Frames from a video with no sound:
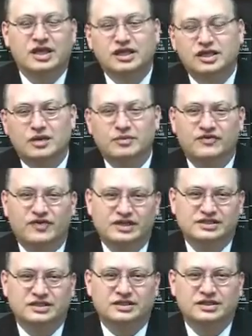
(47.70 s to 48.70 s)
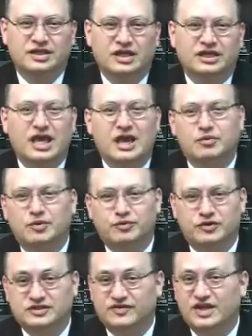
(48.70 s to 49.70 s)
income investing, and capital
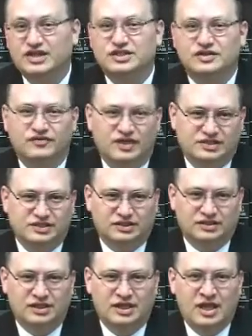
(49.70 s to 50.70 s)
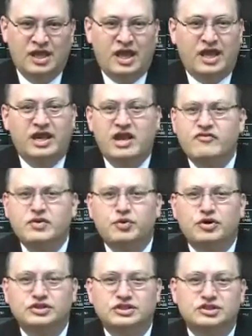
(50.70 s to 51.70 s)
preservation investing. And every
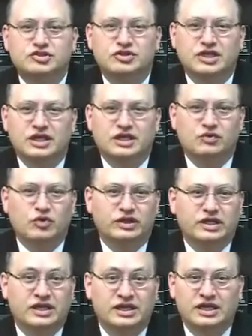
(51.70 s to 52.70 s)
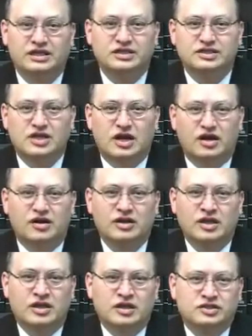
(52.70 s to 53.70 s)
person is unique in what they need and desire.
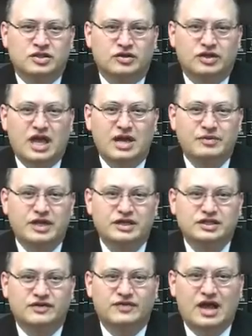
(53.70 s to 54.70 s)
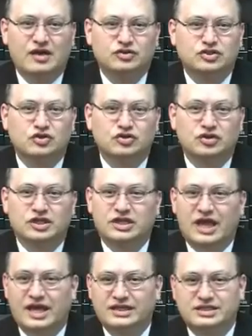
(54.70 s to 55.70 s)
So the combination of how soon you
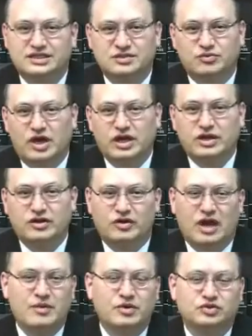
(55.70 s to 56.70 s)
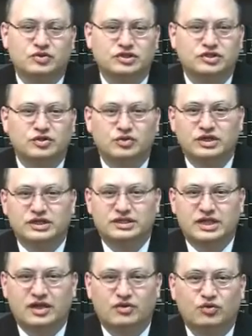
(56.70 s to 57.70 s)
need to access the money or how much risk you're willing
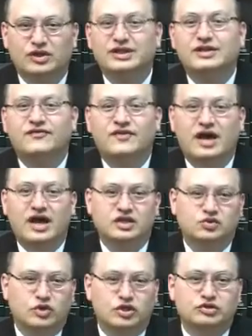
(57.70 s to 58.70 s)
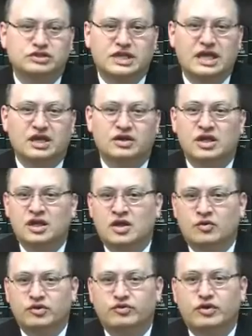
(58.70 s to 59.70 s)
to take really defines where you stand
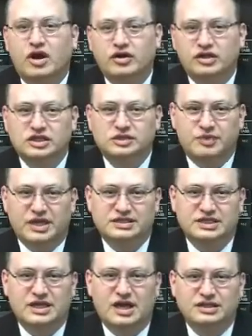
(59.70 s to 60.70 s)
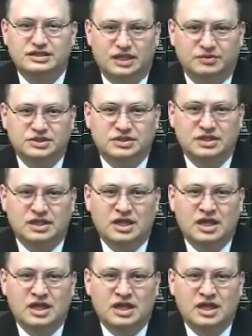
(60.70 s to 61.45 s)
with regard to these basic concepts.